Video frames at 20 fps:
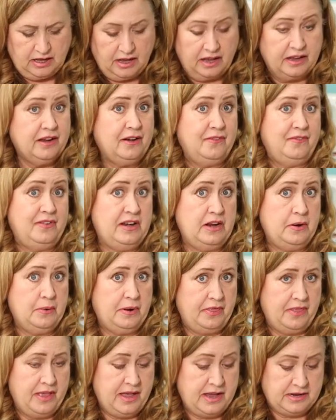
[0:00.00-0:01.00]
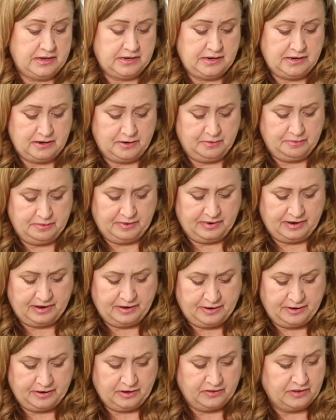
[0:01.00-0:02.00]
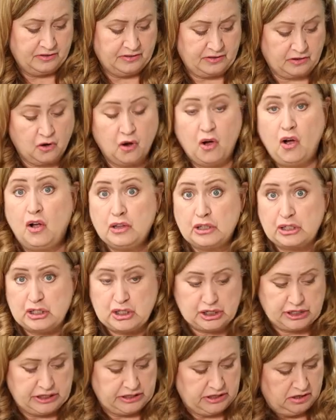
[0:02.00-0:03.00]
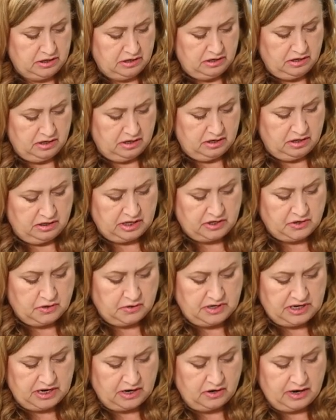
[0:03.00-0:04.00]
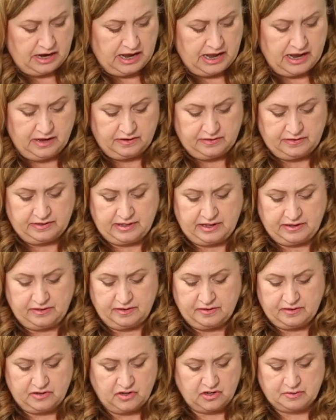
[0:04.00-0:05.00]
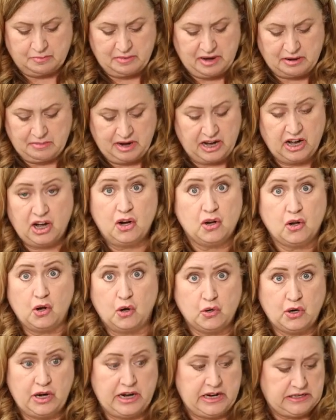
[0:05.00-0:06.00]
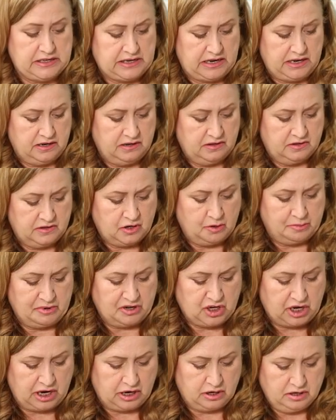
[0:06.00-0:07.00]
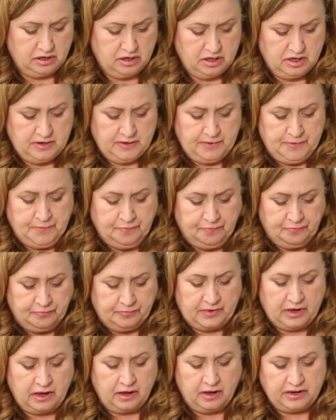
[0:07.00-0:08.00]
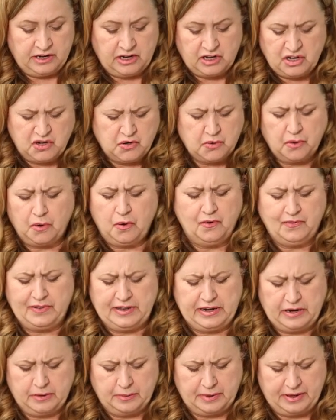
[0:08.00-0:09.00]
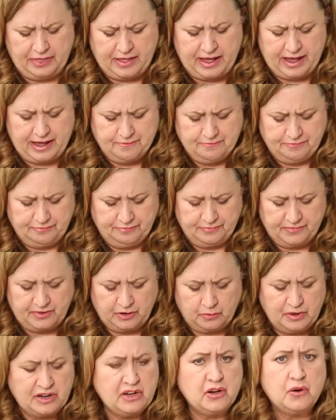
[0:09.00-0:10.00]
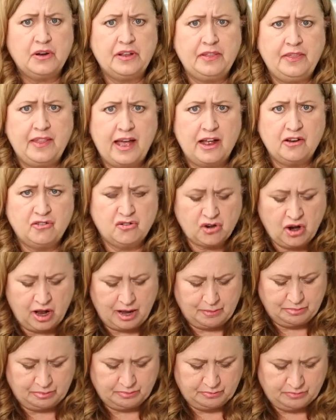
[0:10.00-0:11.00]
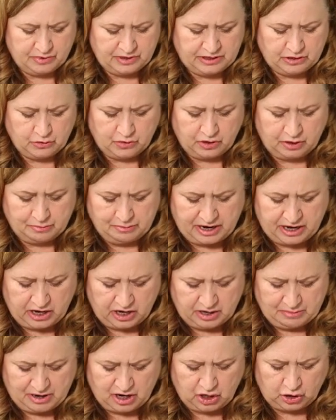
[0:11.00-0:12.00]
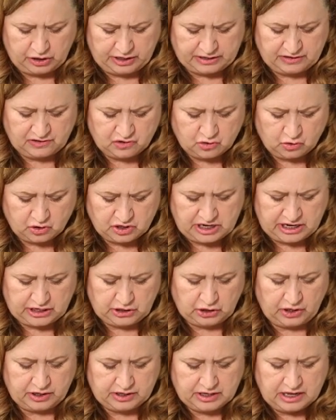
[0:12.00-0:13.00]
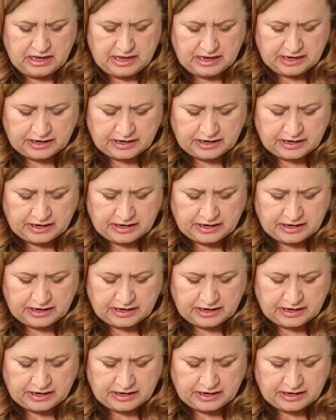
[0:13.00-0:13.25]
I got a video on that too. There's a collagen that doTerra has that's just made my hair go crazy. So much hair. I need to do a whole video on that. So when you're in that shop, when you're in my online store, take a look.